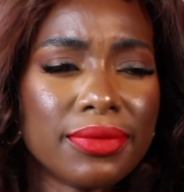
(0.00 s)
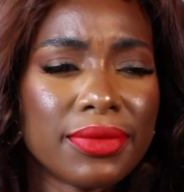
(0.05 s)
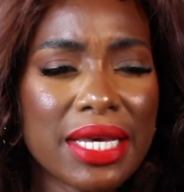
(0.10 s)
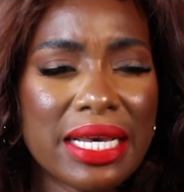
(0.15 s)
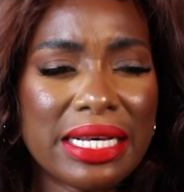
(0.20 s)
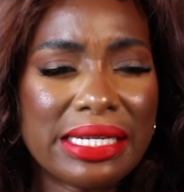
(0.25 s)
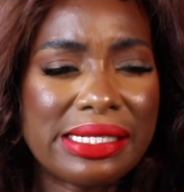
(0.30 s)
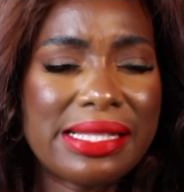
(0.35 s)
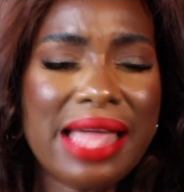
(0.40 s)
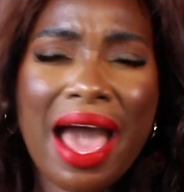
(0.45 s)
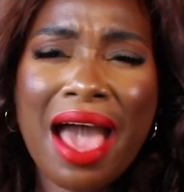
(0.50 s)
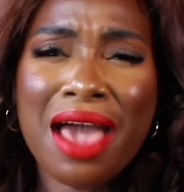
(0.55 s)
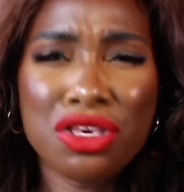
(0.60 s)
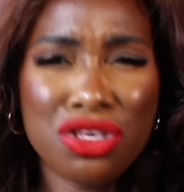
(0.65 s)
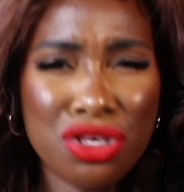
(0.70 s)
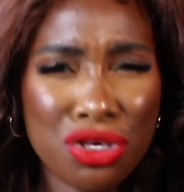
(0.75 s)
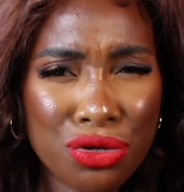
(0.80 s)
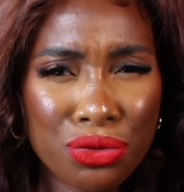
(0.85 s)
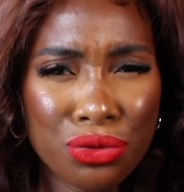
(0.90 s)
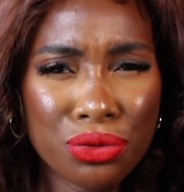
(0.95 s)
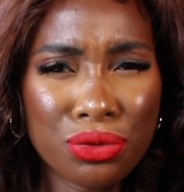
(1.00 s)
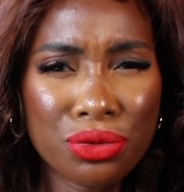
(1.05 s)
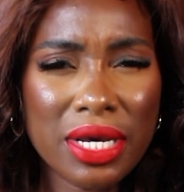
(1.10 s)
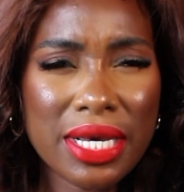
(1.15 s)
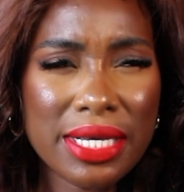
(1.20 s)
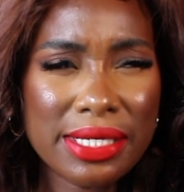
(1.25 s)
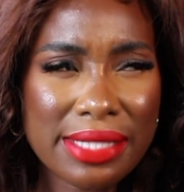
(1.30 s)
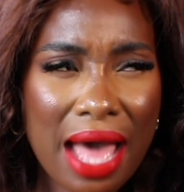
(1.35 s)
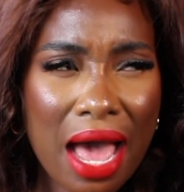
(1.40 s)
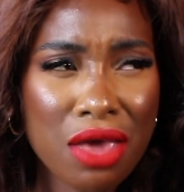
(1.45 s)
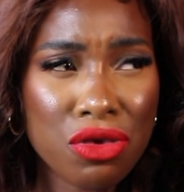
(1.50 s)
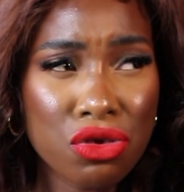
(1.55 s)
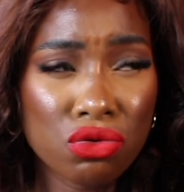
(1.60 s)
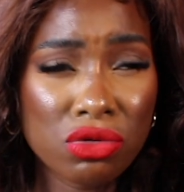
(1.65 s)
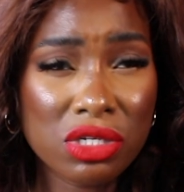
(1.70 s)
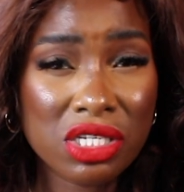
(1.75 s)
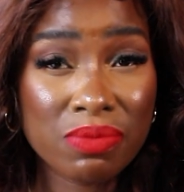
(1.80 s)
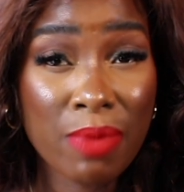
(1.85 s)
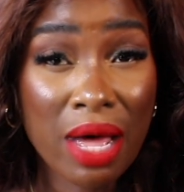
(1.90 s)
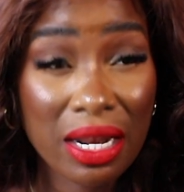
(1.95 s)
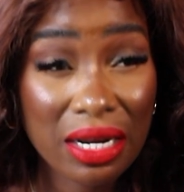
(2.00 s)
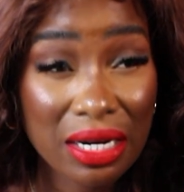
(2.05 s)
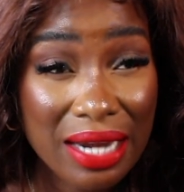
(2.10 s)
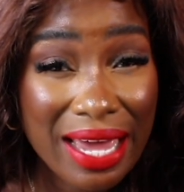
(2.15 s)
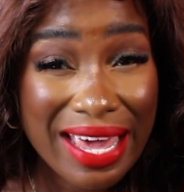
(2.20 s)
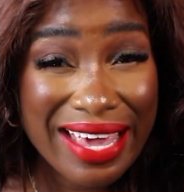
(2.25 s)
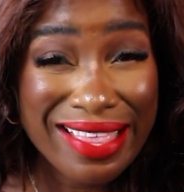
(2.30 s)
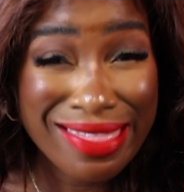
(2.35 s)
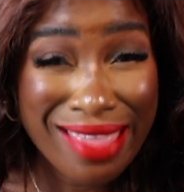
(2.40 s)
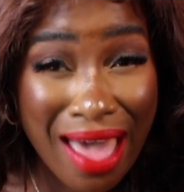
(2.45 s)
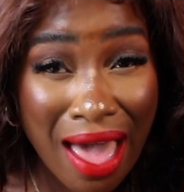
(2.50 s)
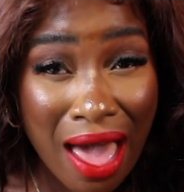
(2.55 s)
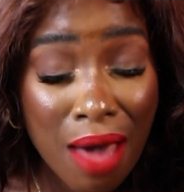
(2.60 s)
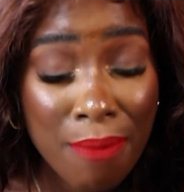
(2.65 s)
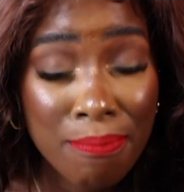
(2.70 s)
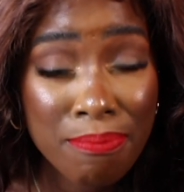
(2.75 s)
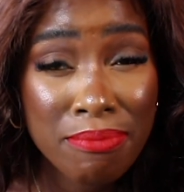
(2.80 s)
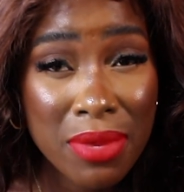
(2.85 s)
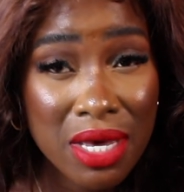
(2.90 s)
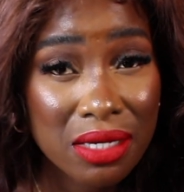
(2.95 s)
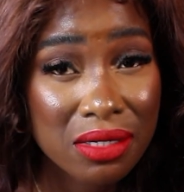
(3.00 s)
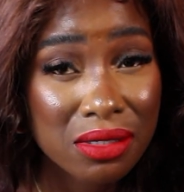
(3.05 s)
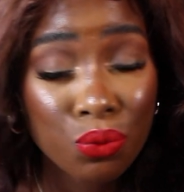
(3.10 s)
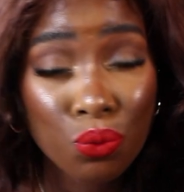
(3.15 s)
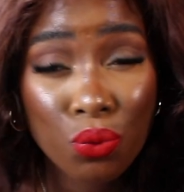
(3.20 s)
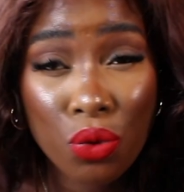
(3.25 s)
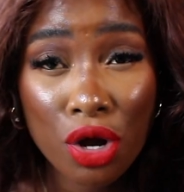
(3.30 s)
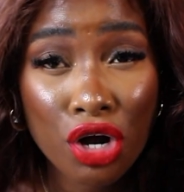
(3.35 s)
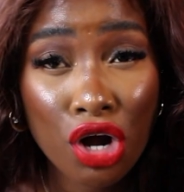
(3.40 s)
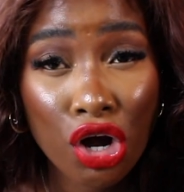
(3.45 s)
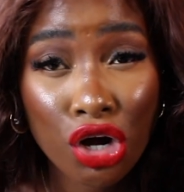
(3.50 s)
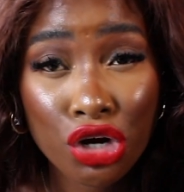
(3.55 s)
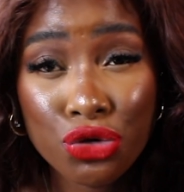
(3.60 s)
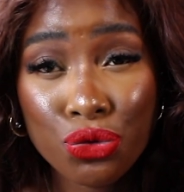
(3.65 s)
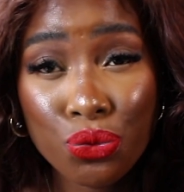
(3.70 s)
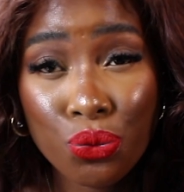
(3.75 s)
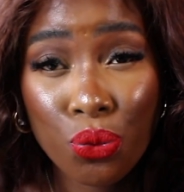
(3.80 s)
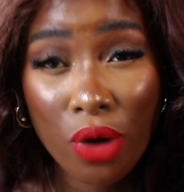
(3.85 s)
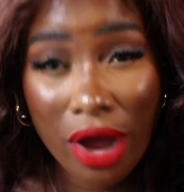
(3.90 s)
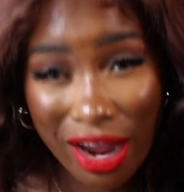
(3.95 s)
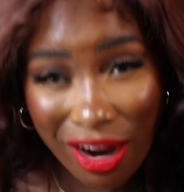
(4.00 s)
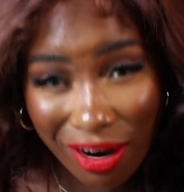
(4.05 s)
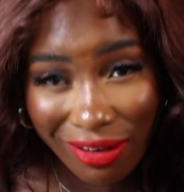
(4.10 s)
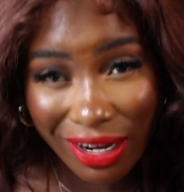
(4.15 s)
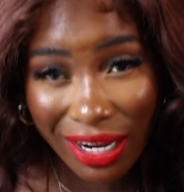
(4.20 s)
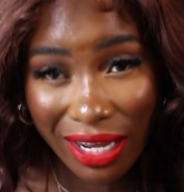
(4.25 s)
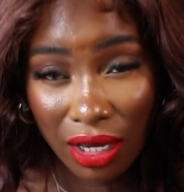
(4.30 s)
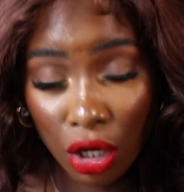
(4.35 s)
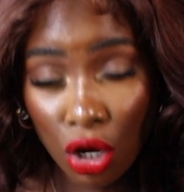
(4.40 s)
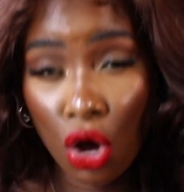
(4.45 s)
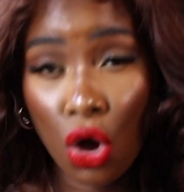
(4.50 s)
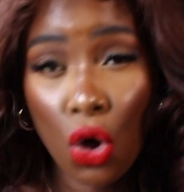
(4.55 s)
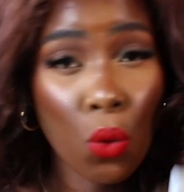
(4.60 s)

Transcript: is that you? Is that you smelling like that? Miss, what are you wearing?